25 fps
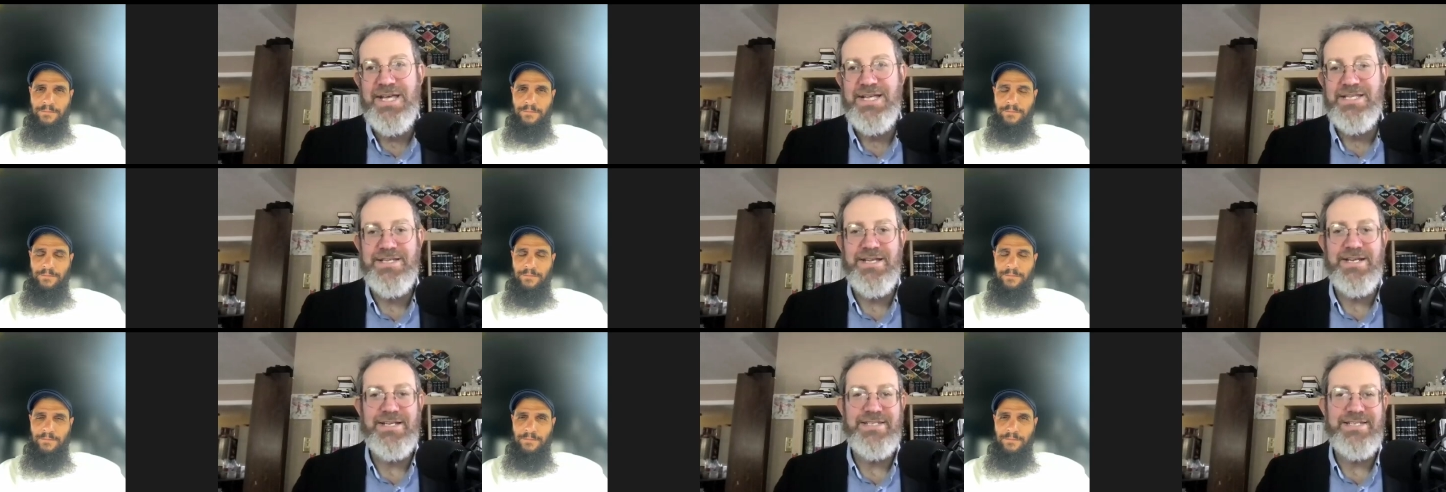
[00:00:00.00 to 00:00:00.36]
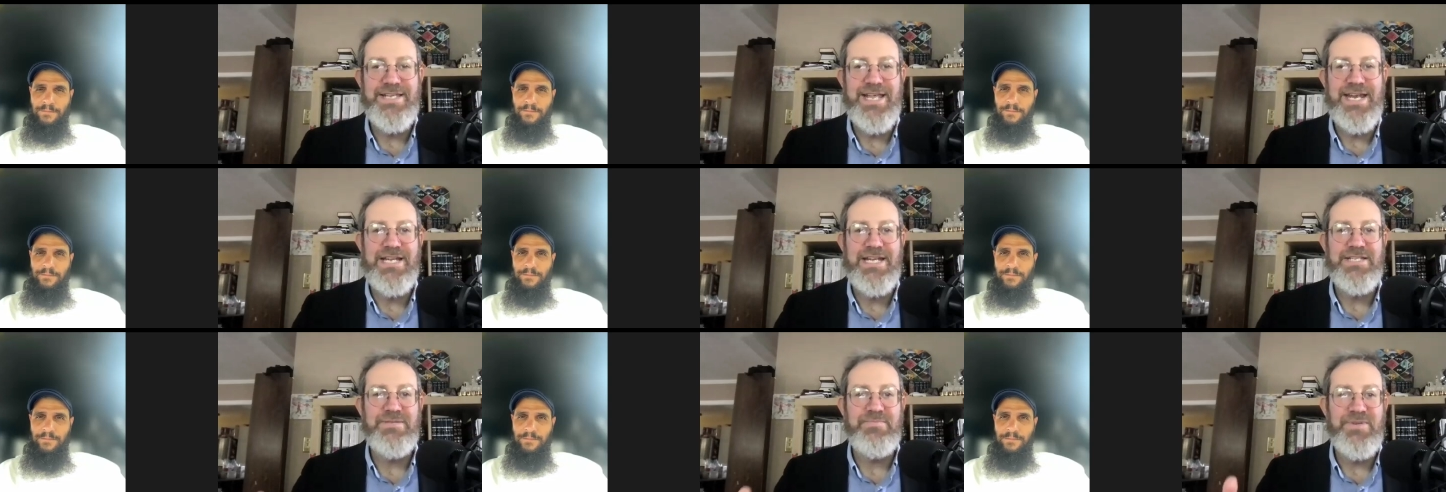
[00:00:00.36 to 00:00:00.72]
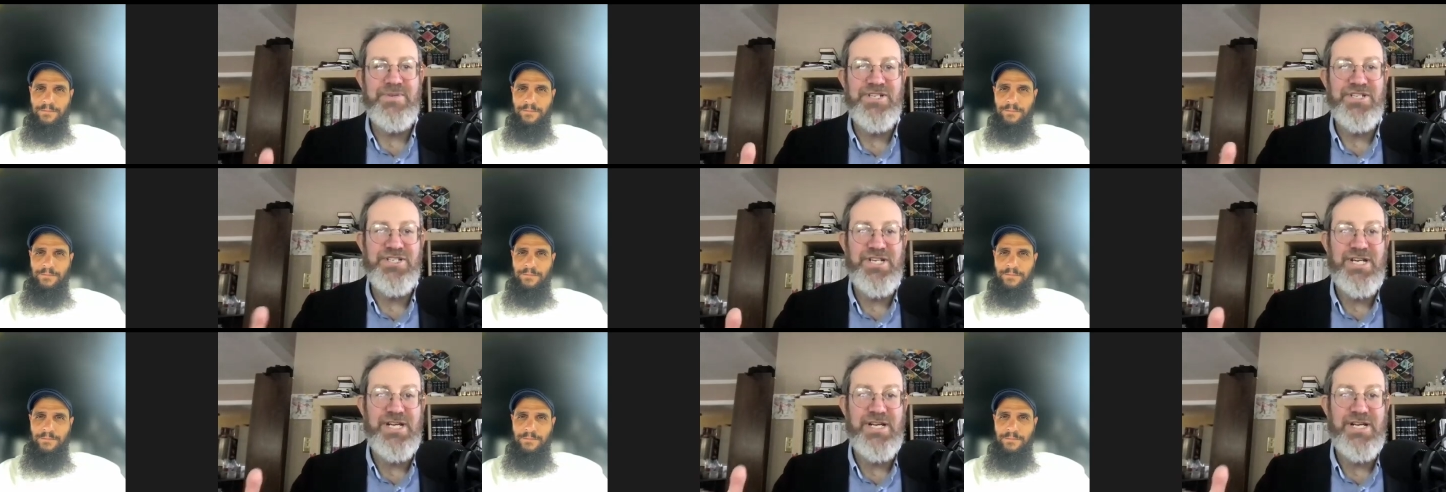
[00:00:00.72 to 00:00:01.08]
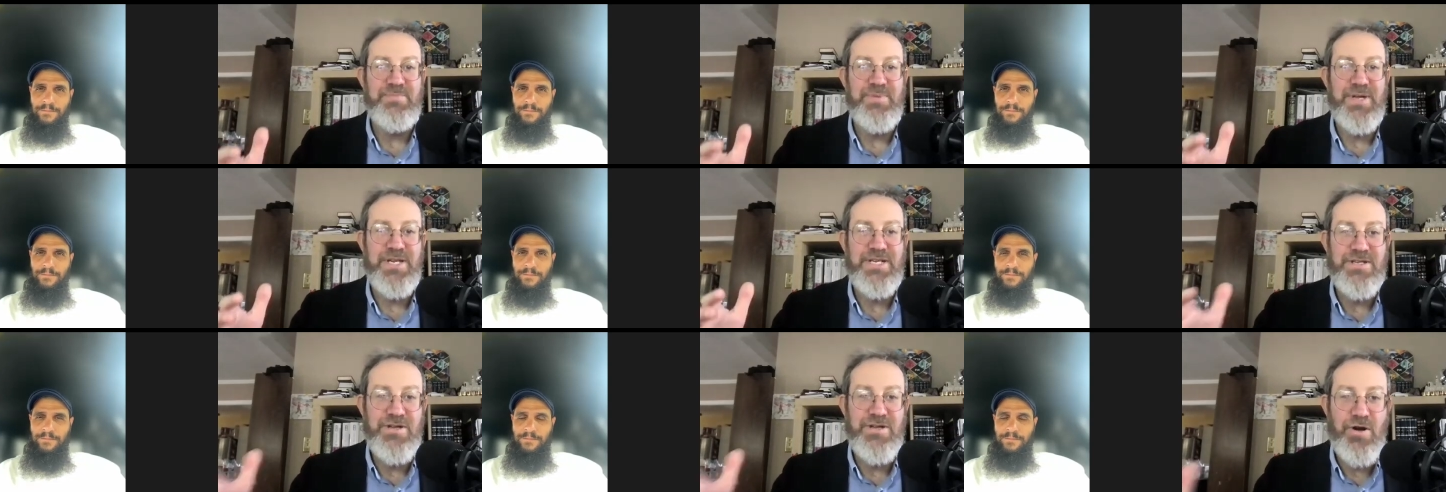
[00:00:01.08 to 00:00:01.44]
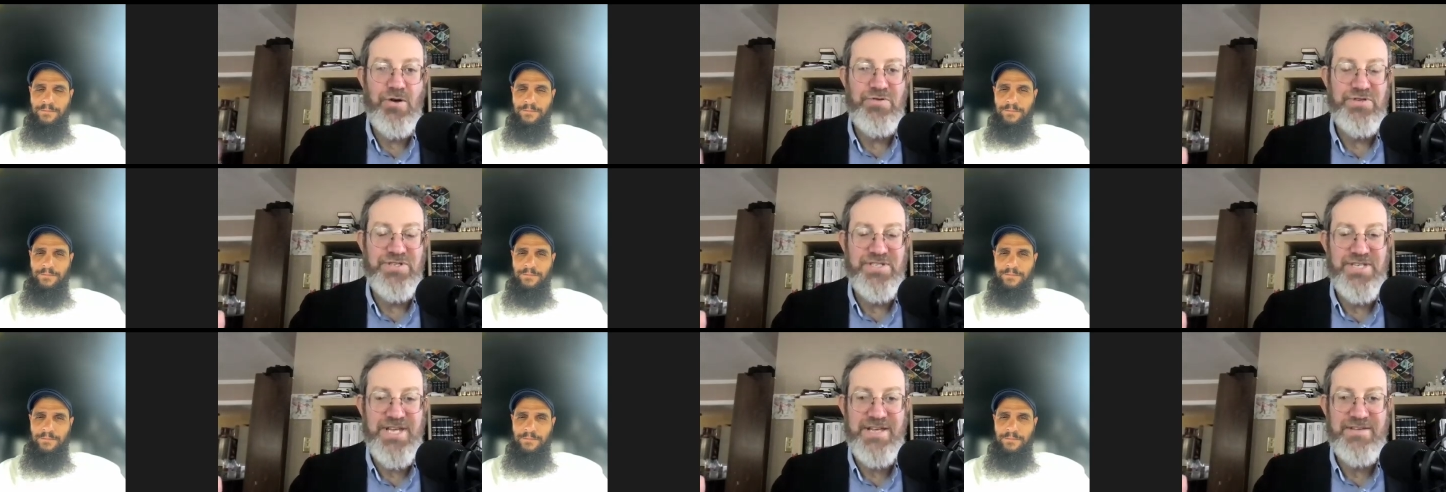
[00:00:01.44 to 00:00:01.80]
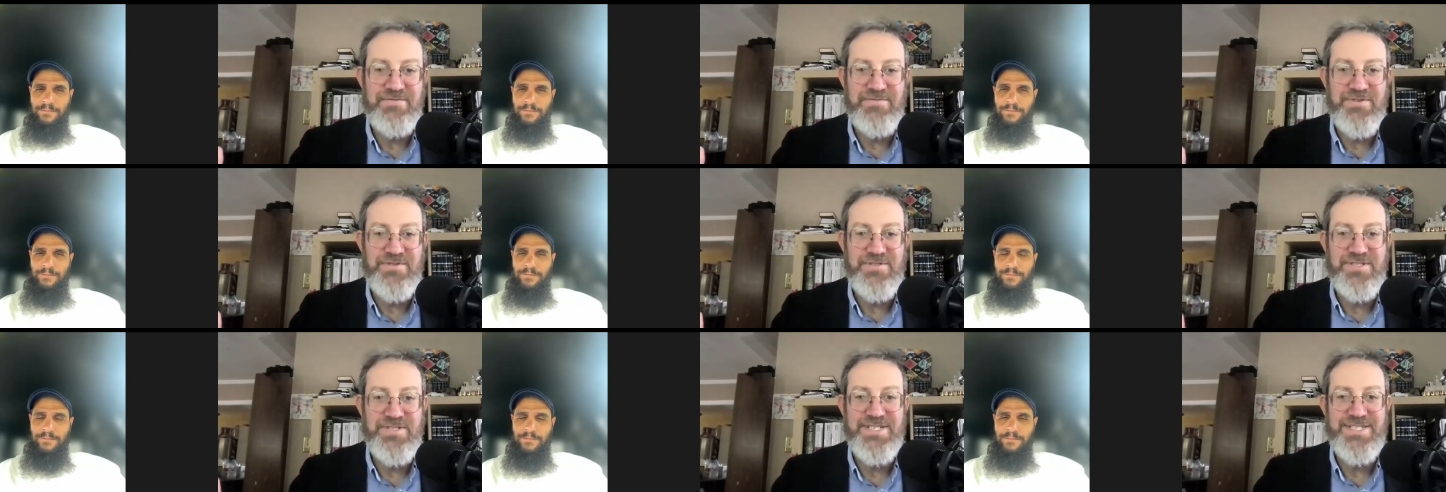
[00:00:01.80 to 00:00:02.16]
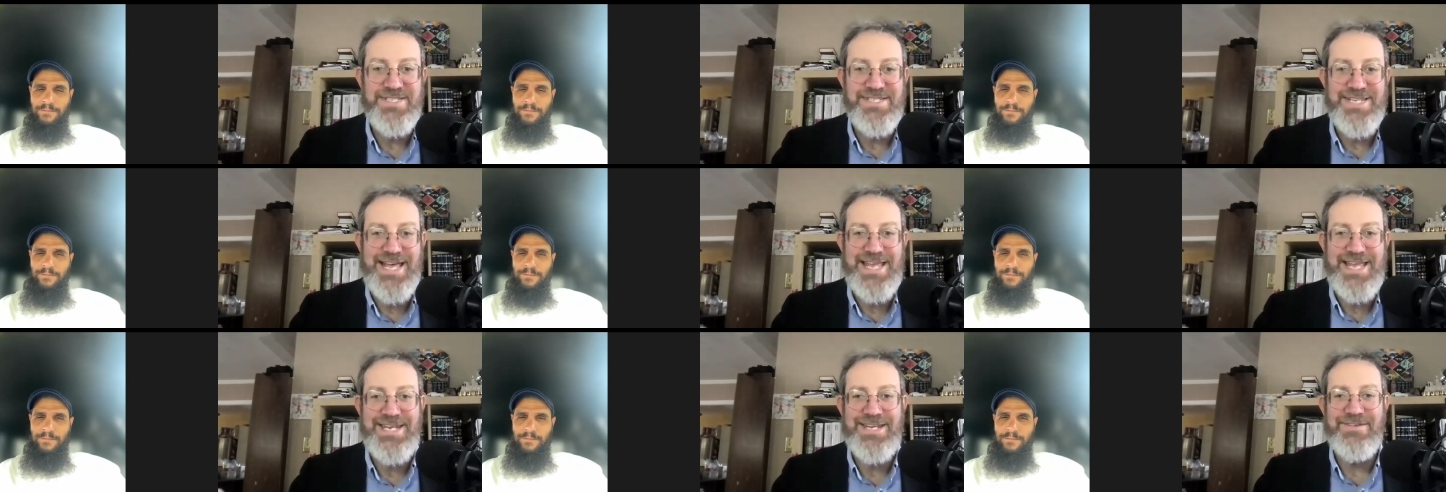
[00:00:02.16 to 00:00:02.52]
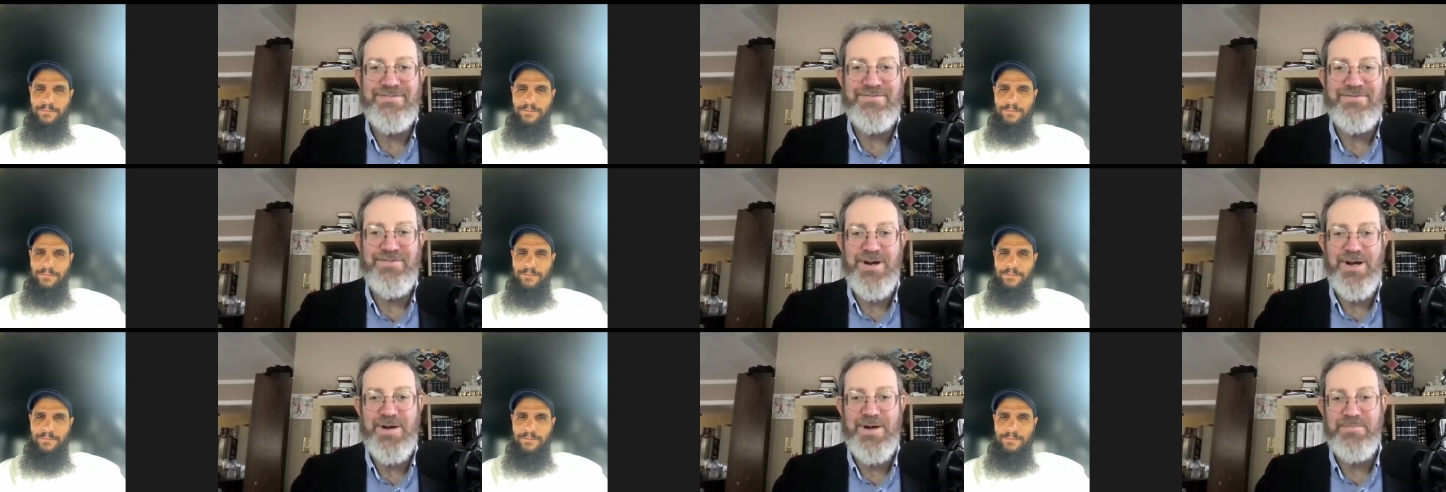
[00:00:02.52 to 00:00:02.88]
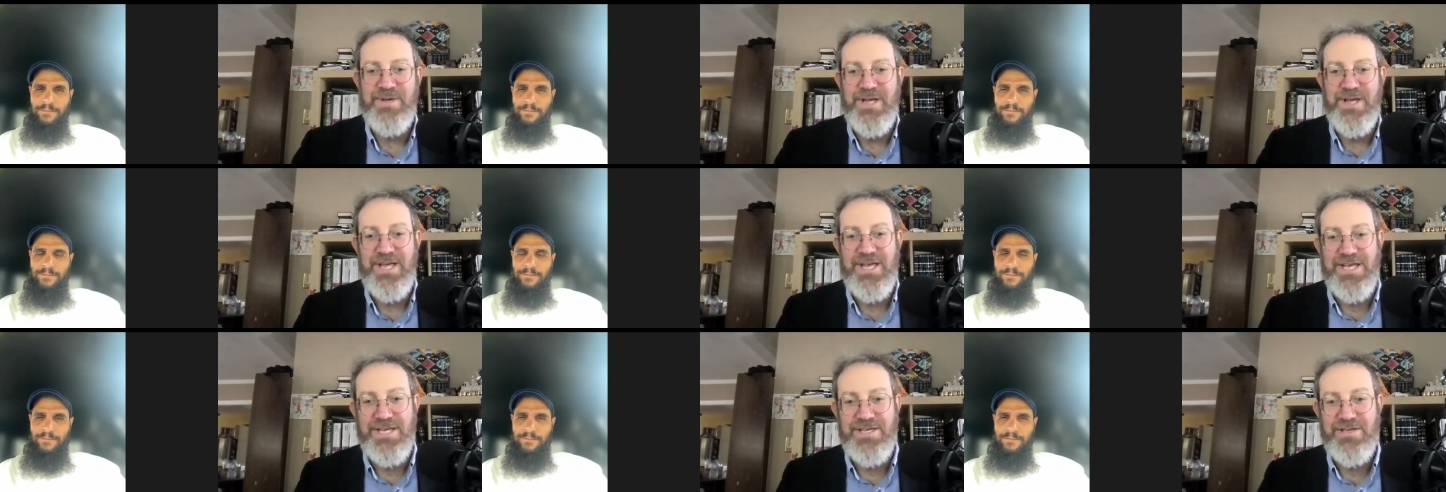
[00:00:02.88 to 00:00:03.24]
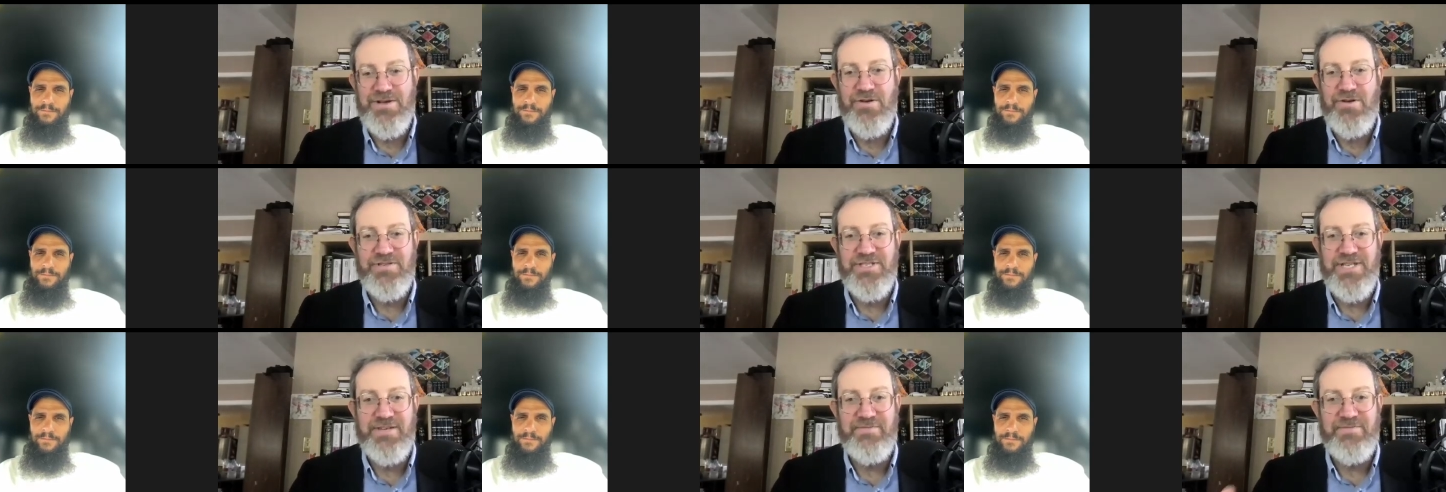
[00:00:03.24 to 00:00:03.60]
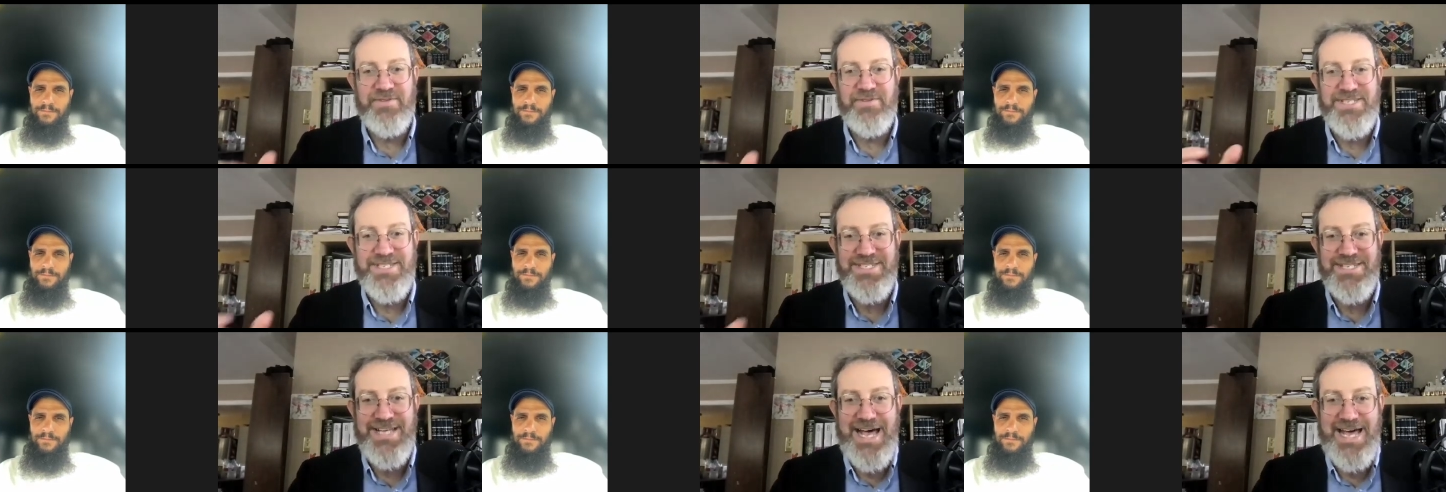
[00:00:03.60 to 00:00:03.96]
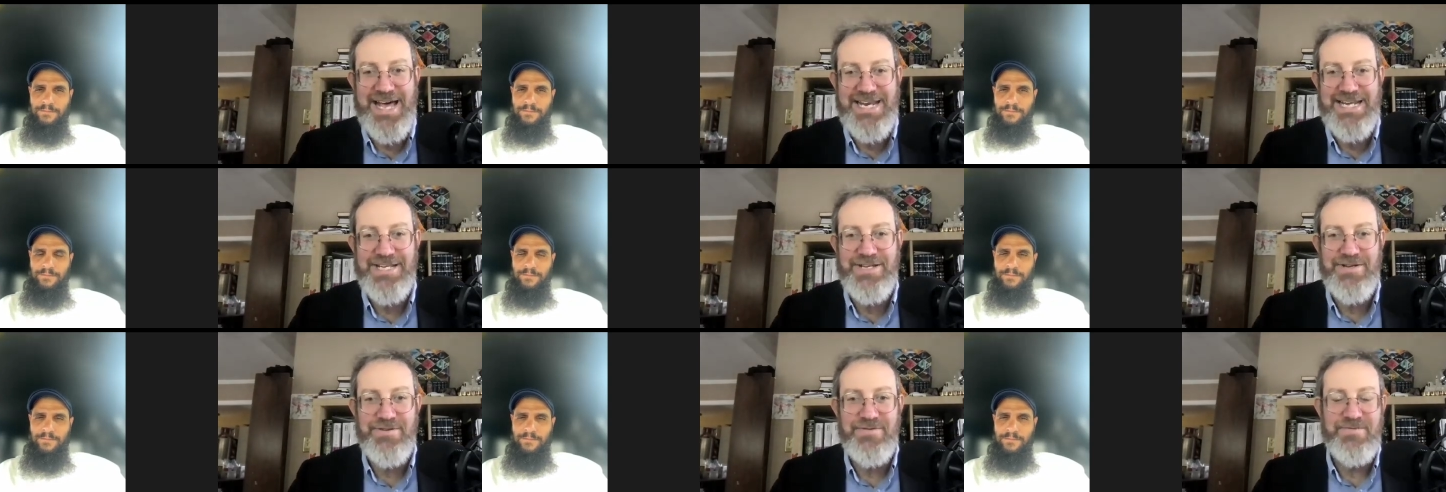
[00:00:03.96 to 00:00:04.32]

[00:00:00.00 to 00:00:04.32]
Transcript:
Speaker 1: He's going to send us Mashiach ben Yosef, who's descended from Yosef HaTzadik,